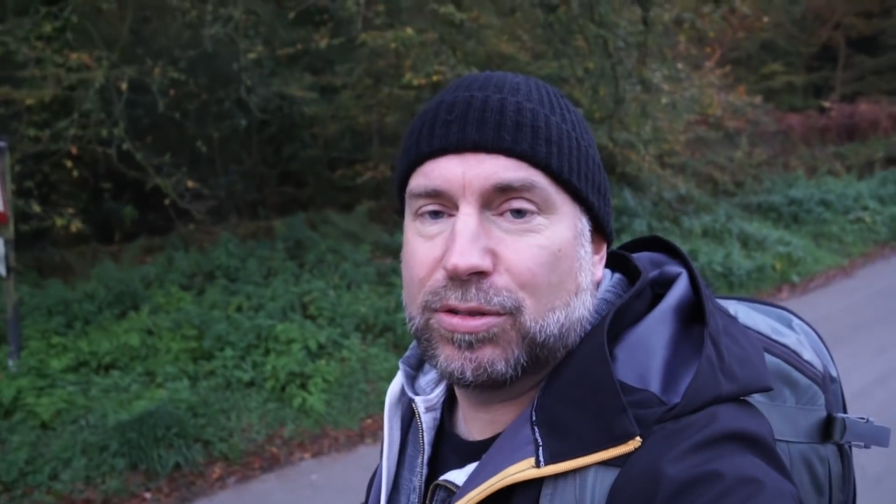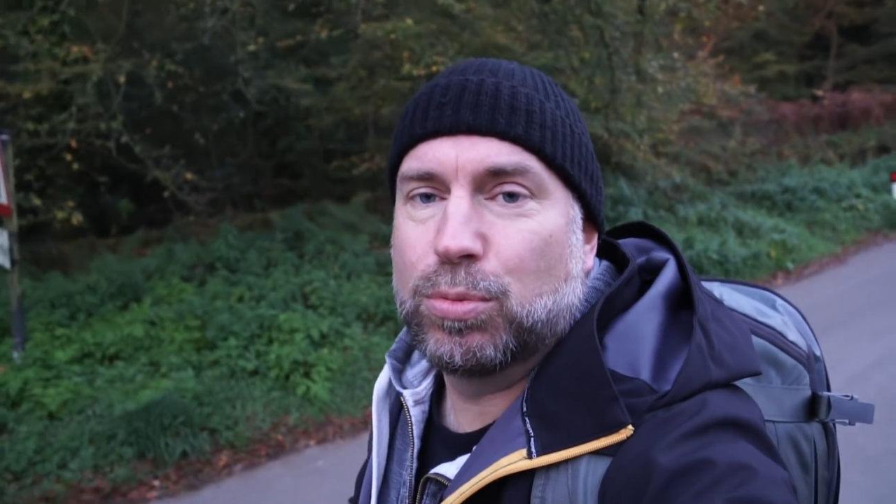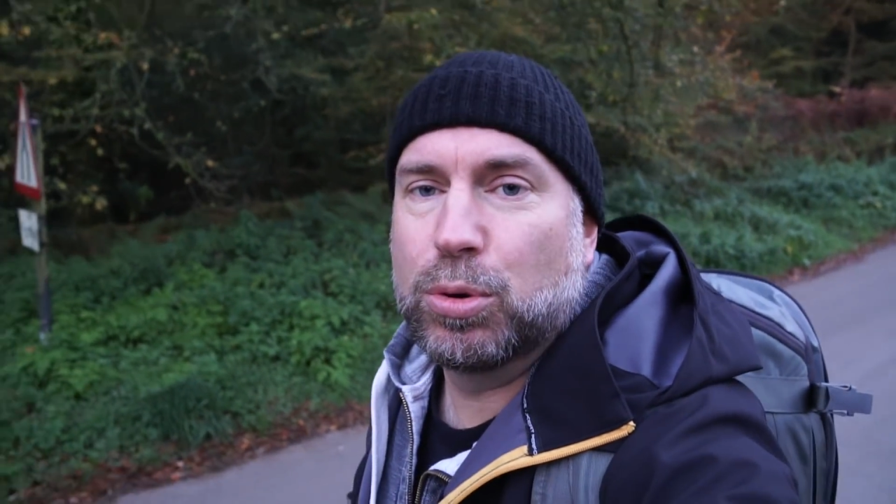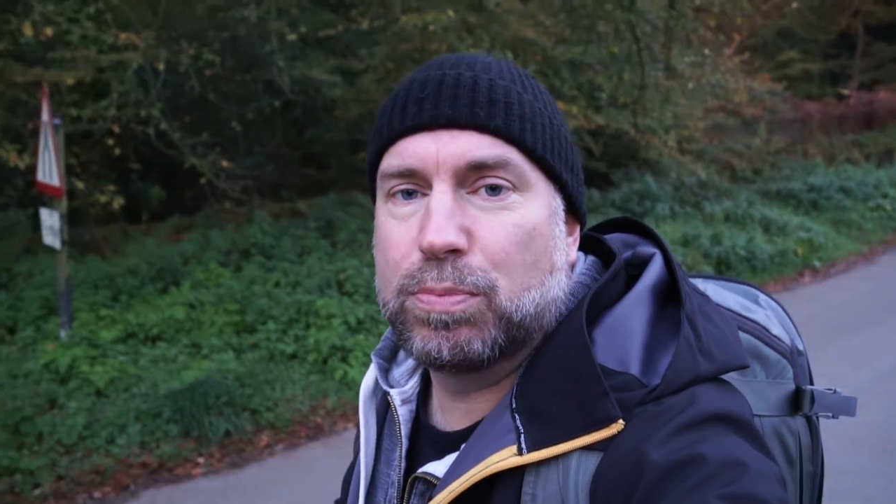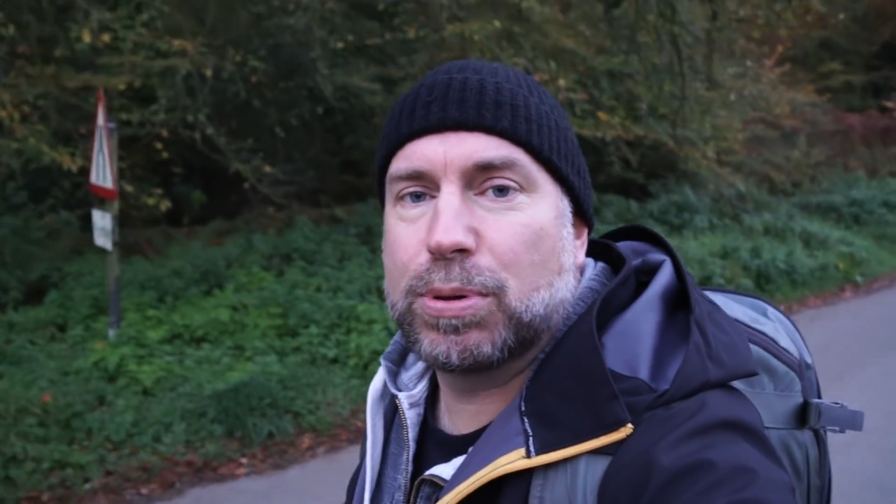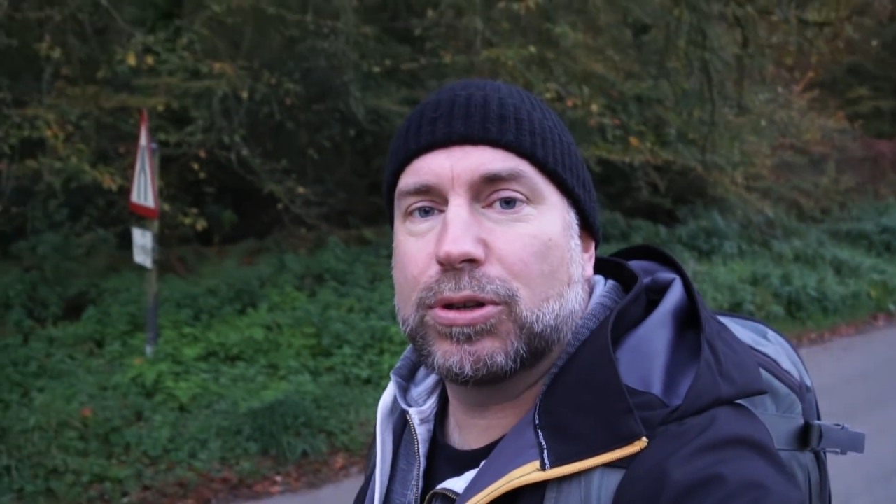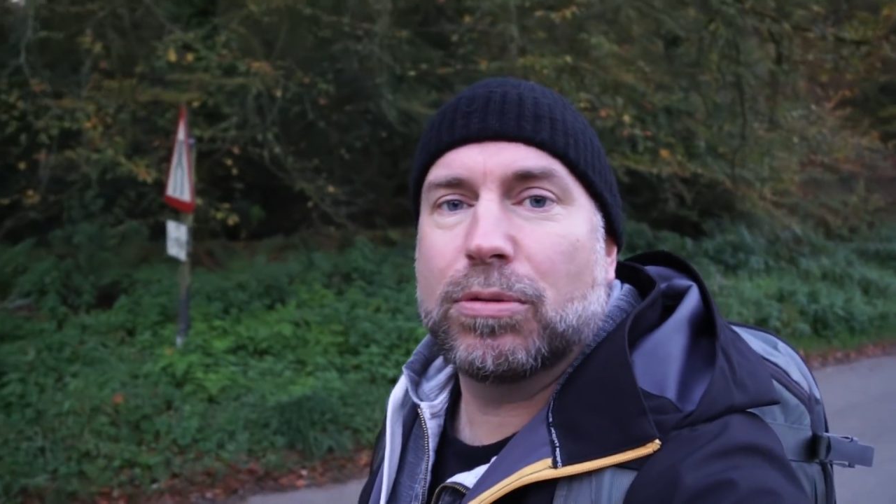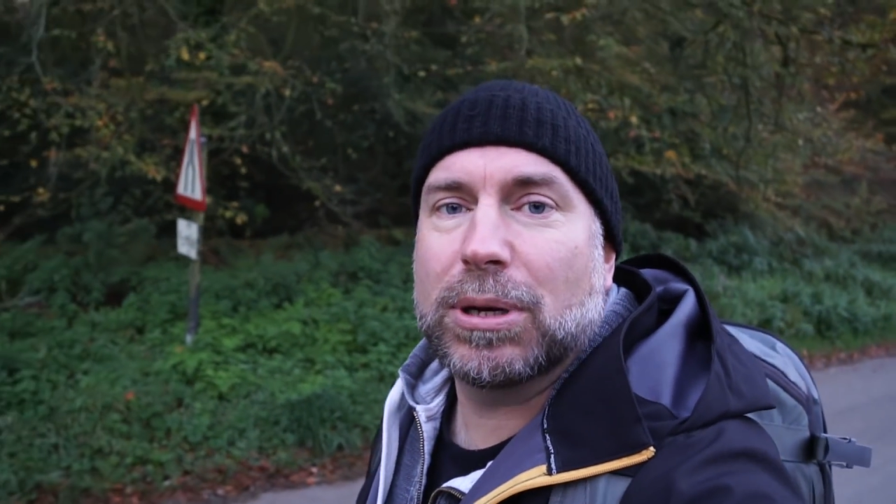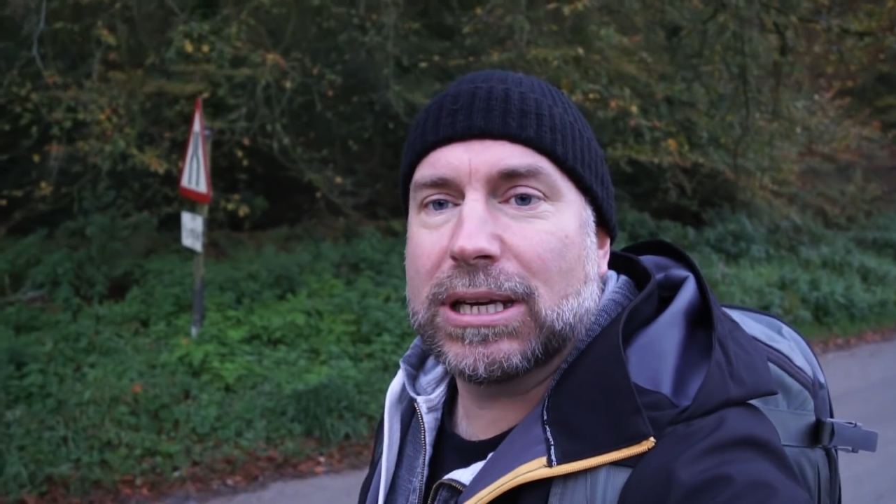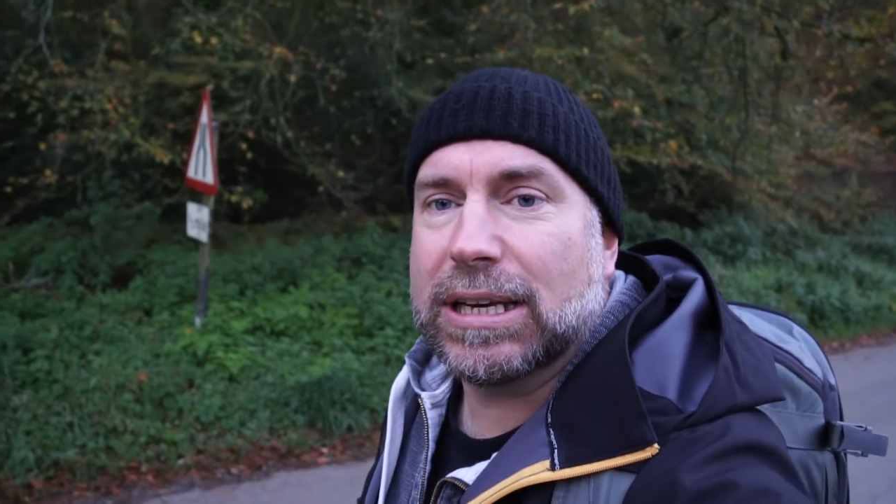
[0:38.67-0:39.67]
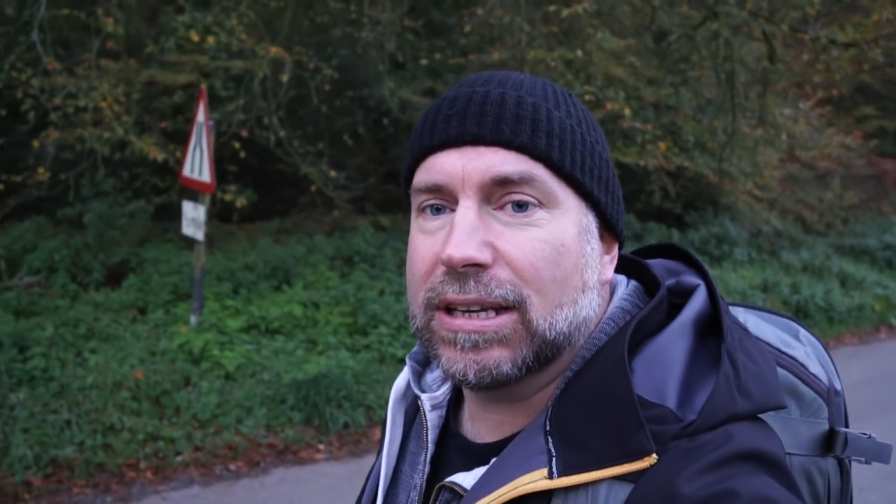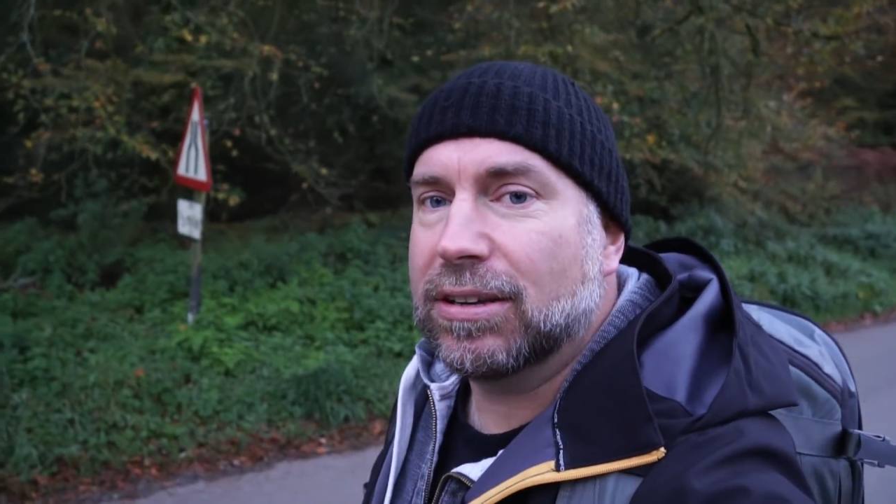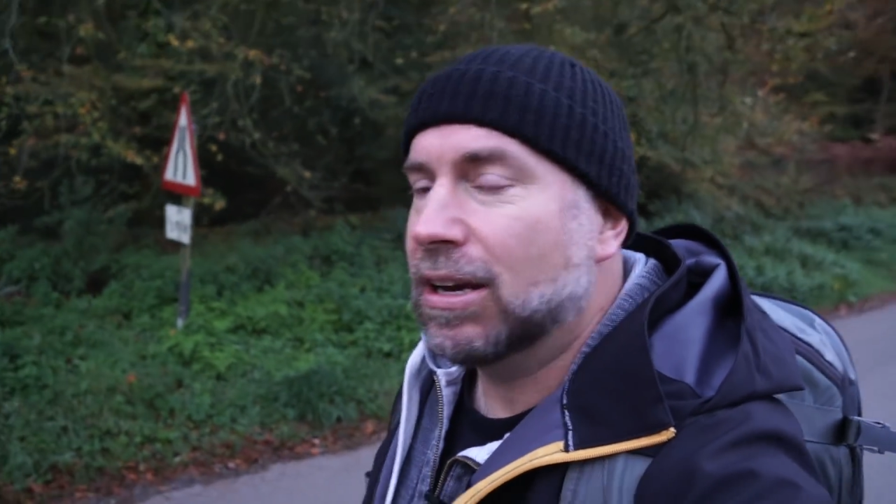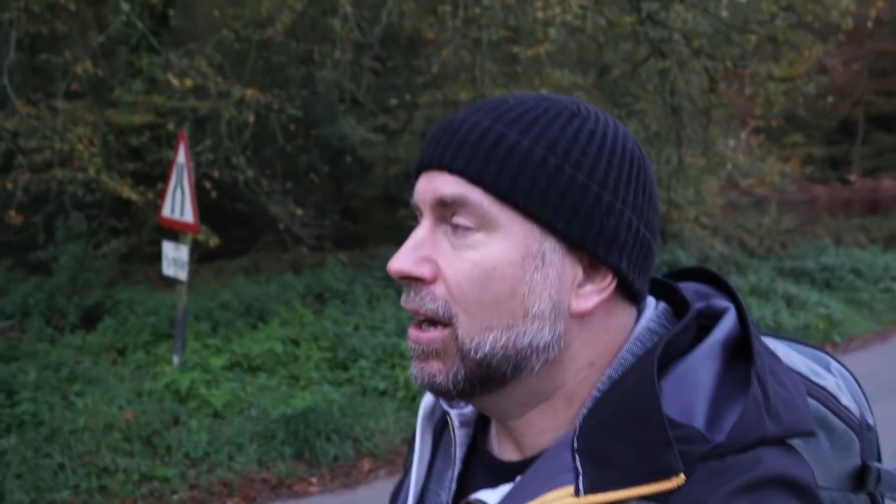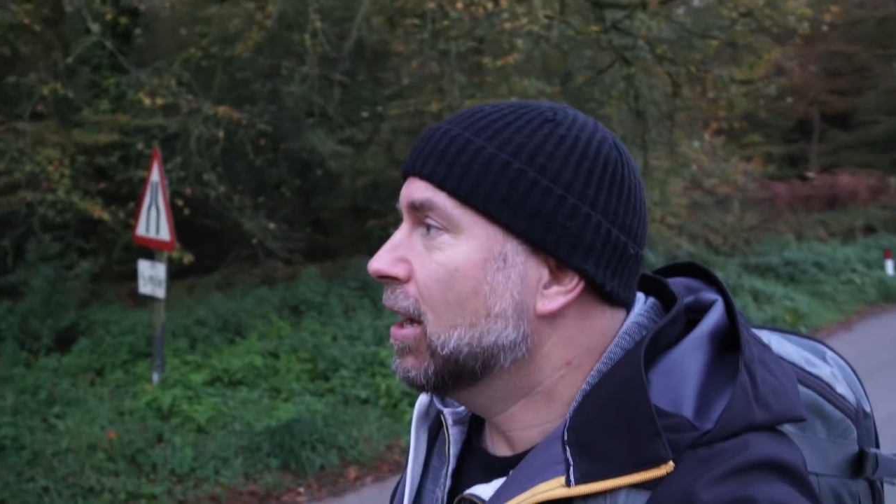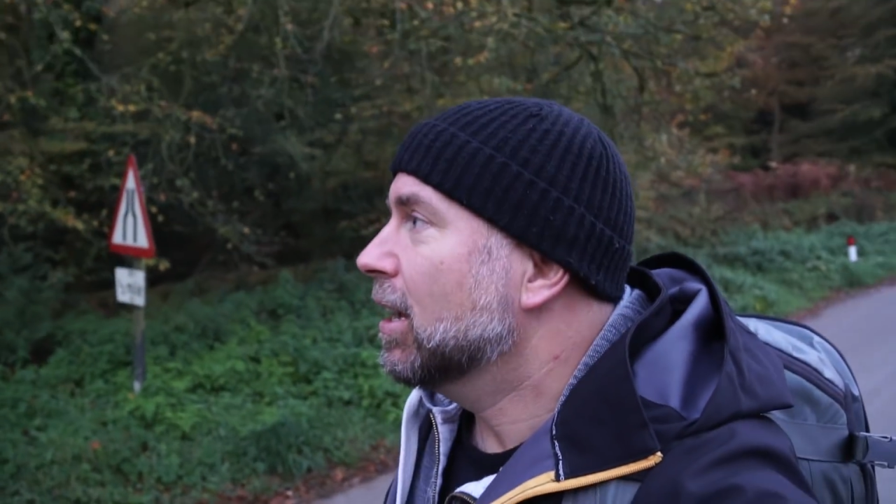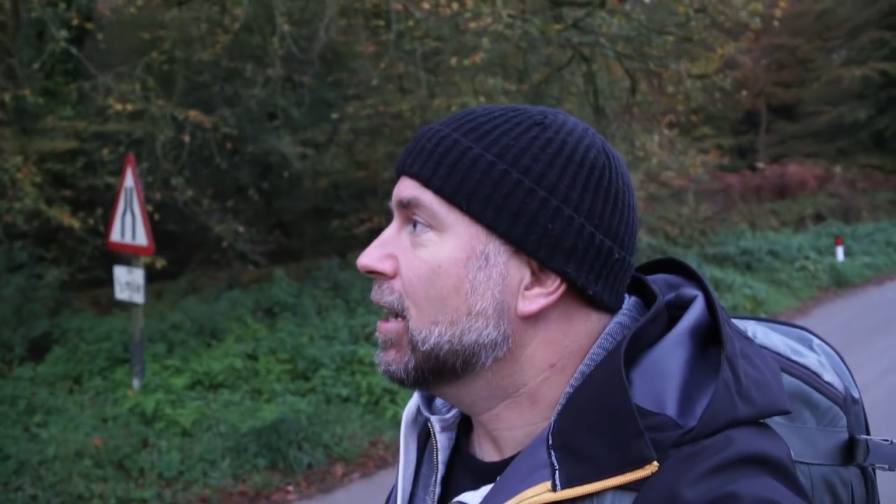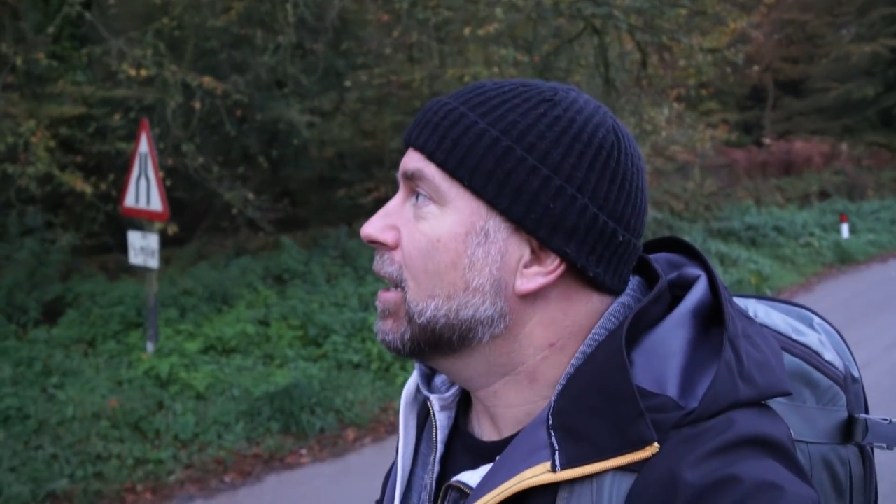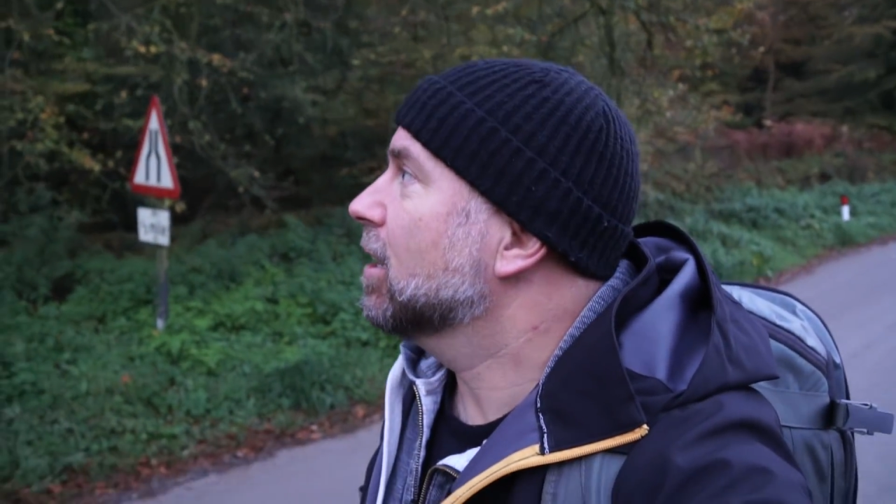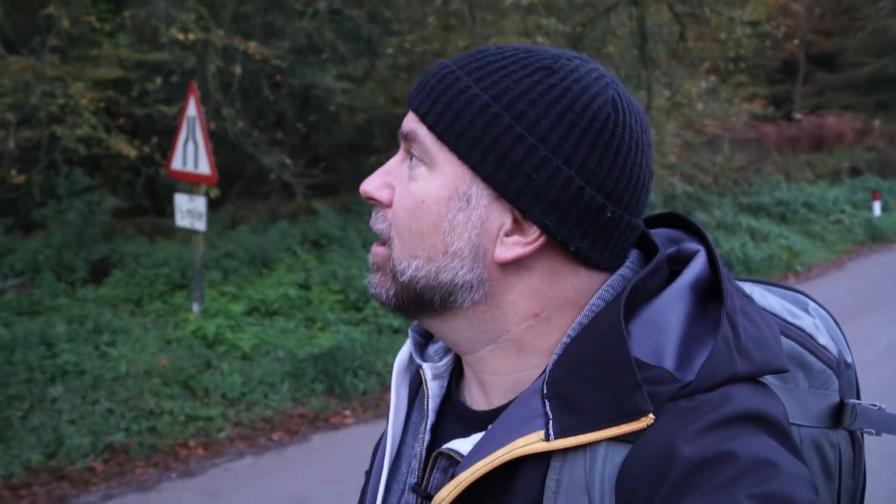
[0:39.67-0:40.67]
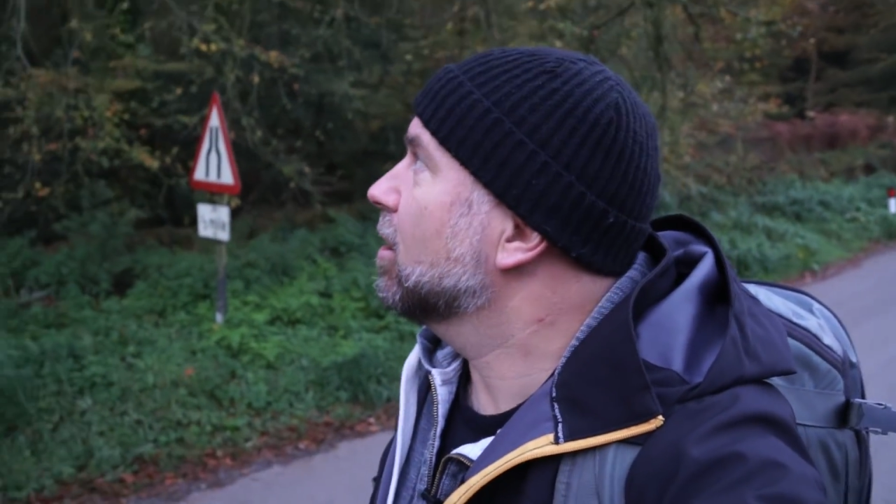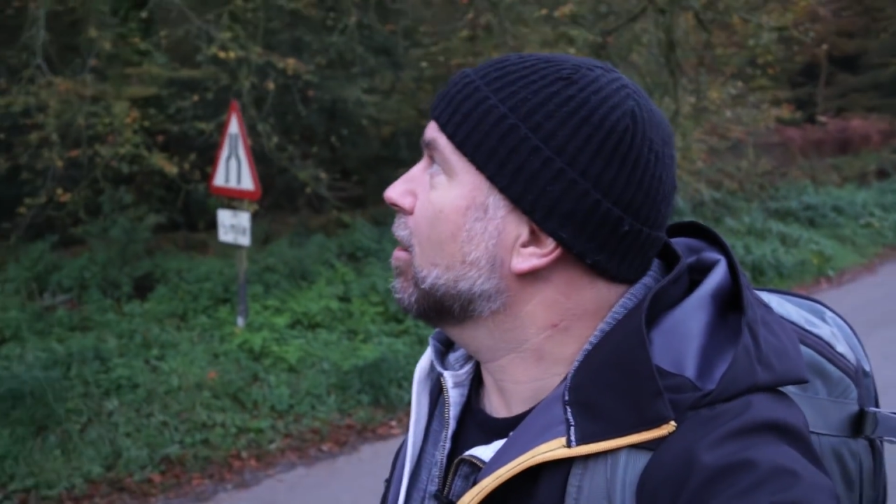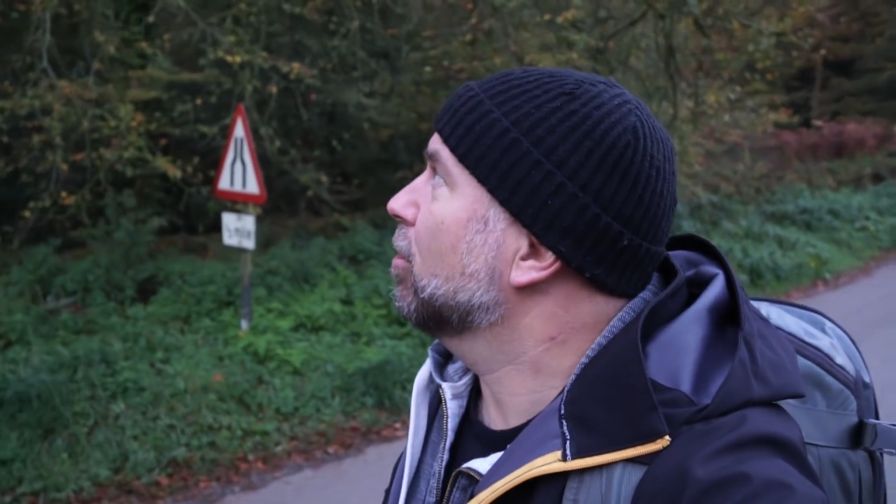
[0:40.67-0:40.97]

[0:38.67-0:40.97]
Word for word: wood predominantly is, are